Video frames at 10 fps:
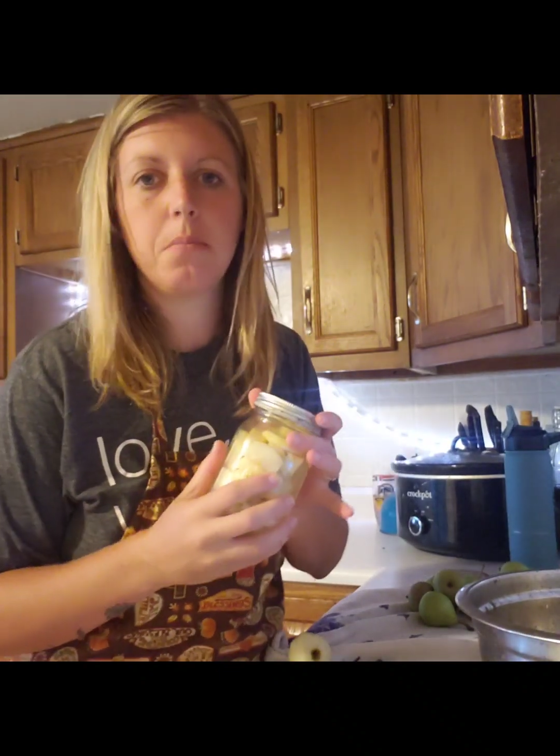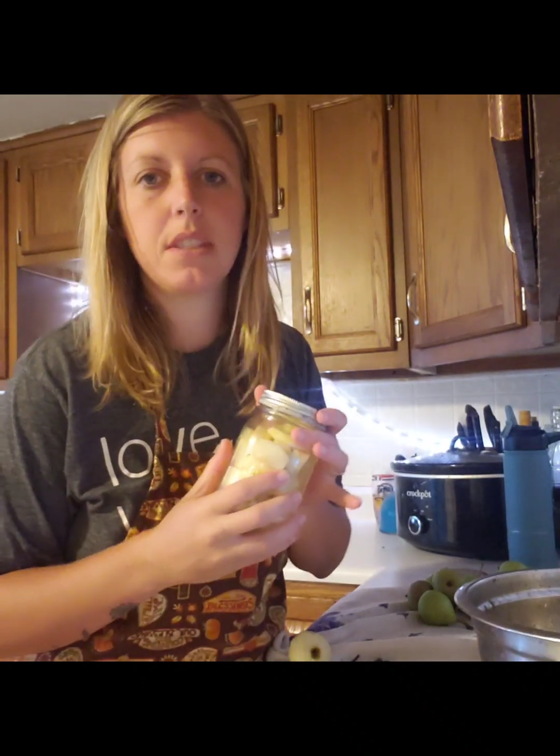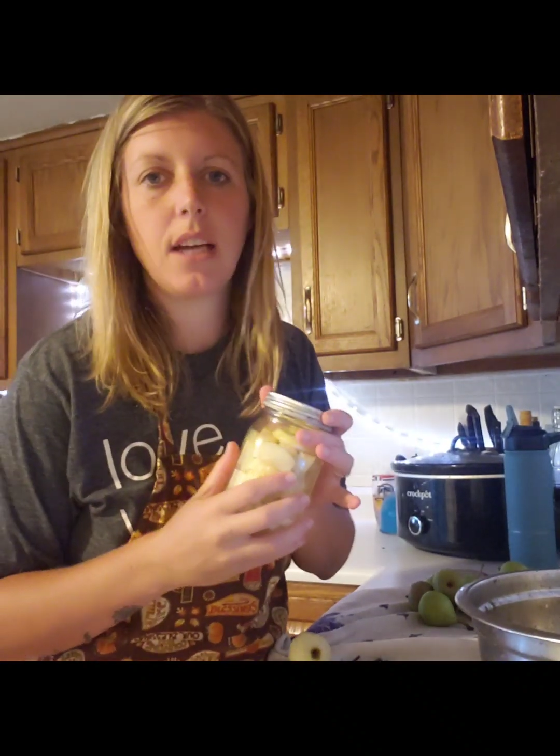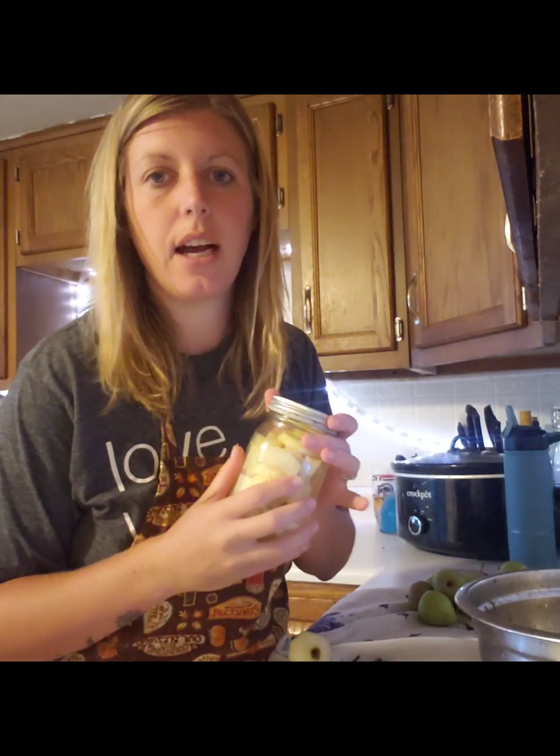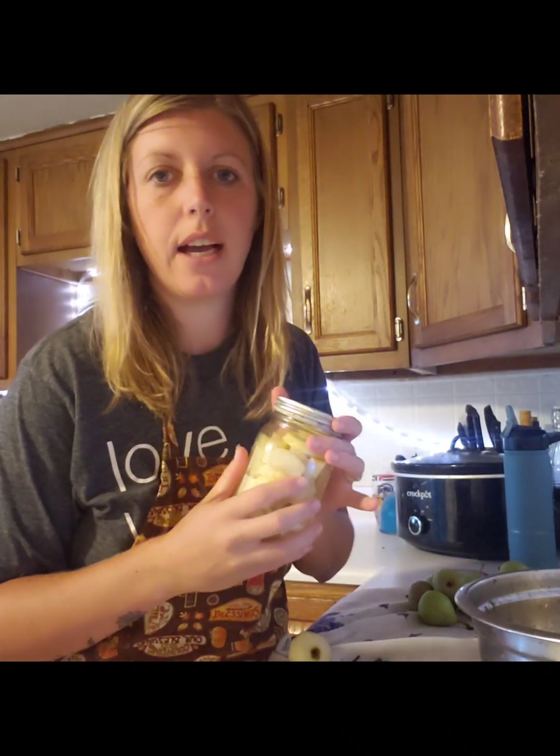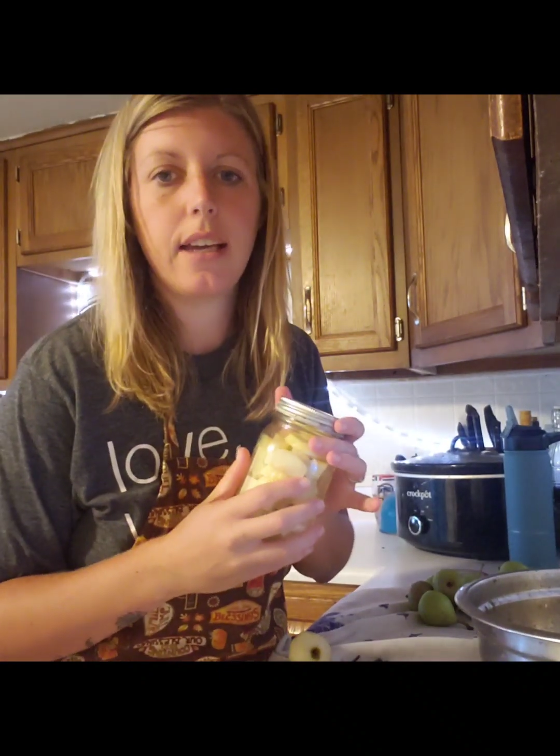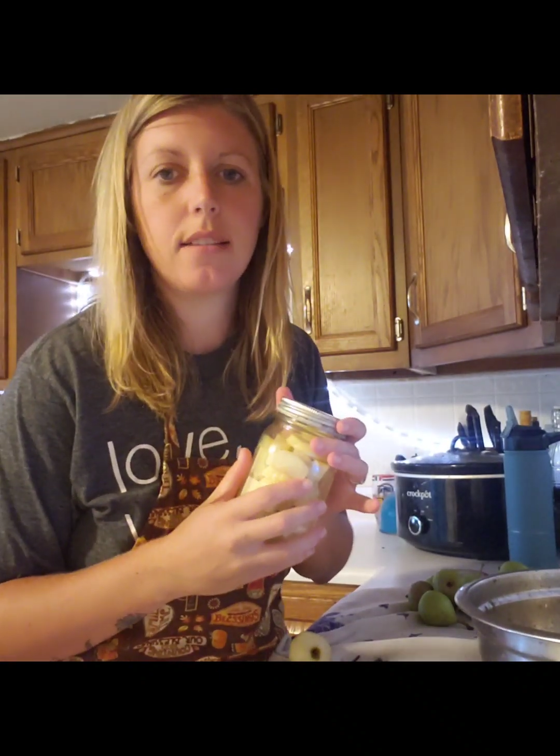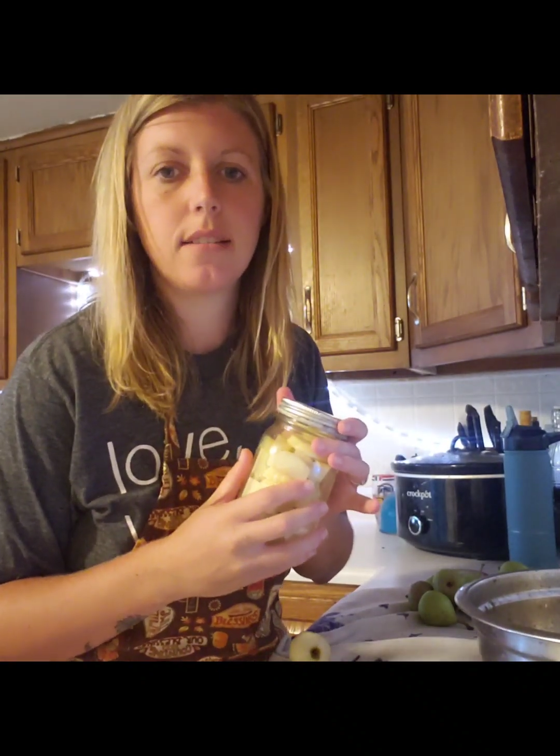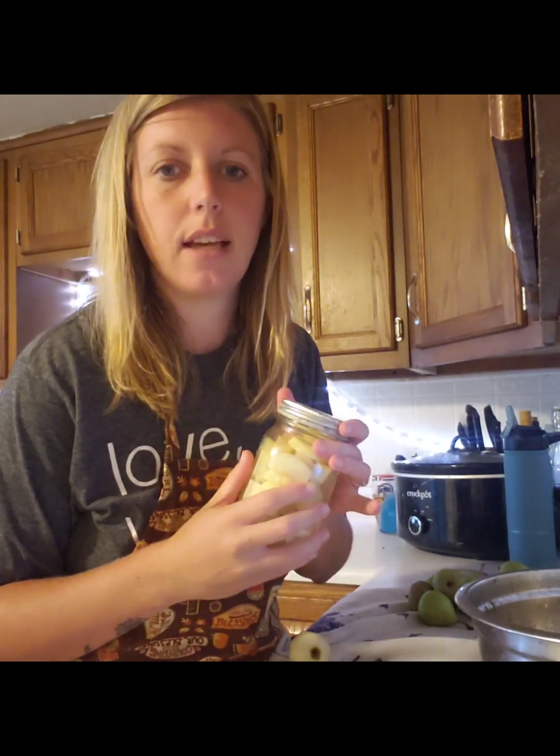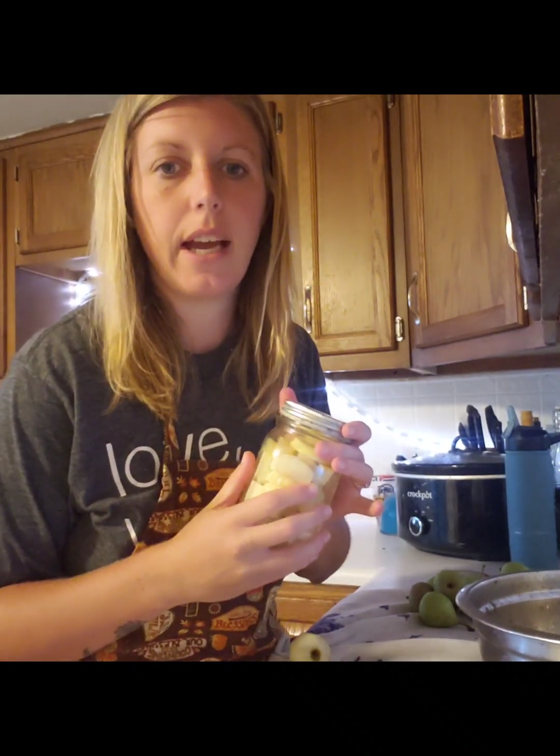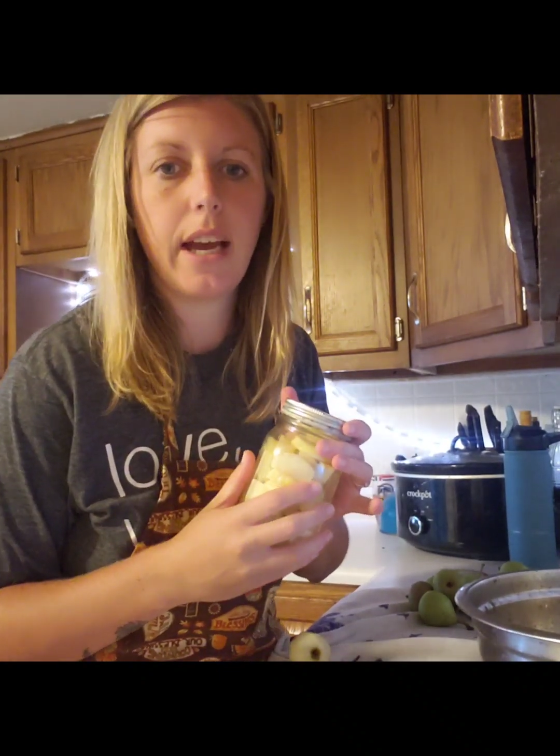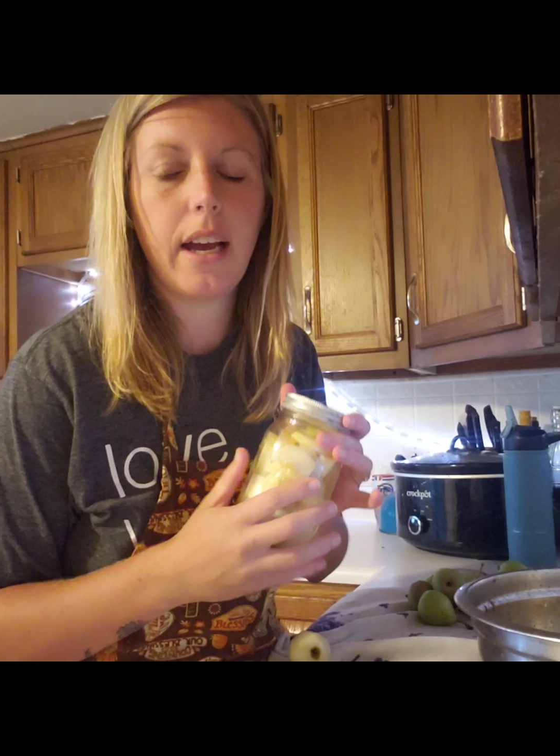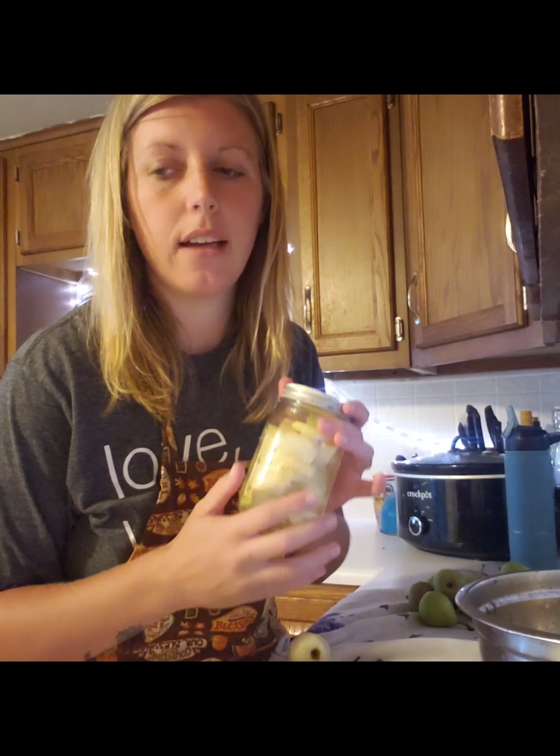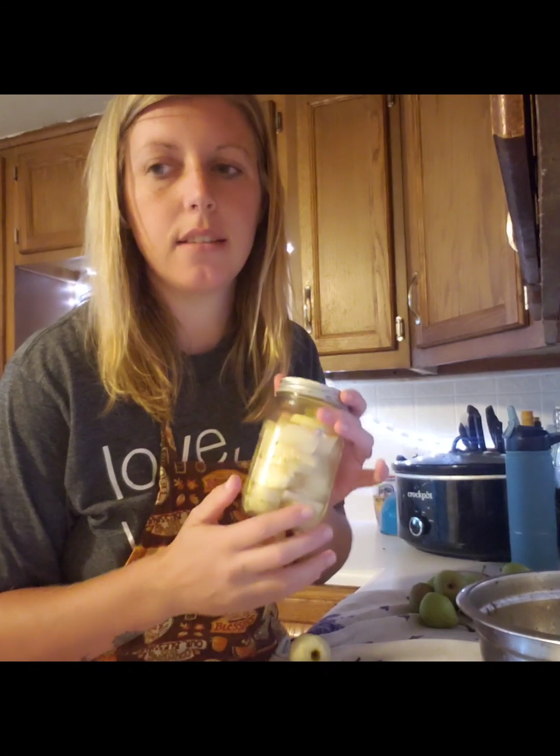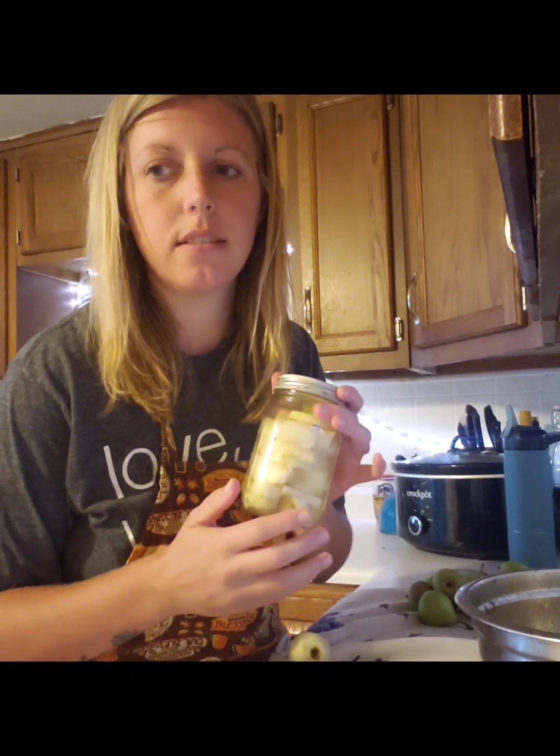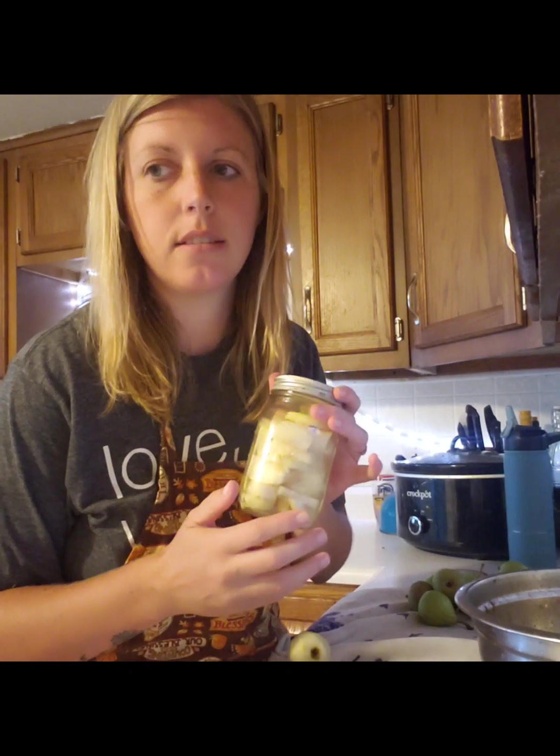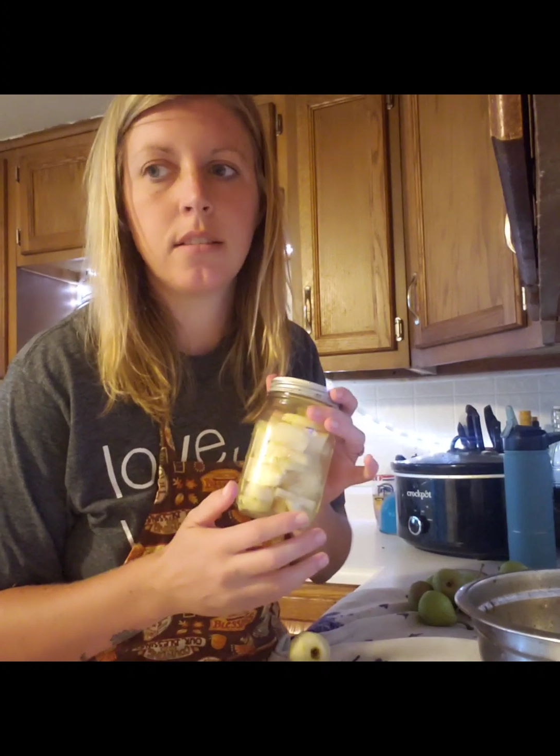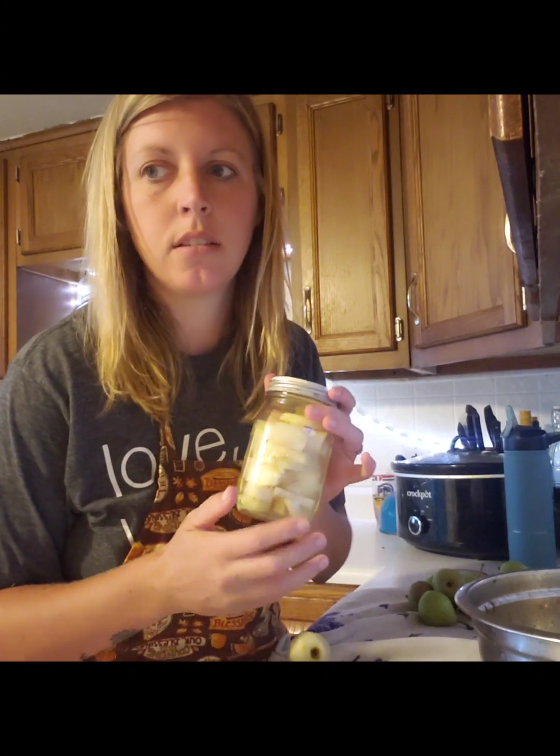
size as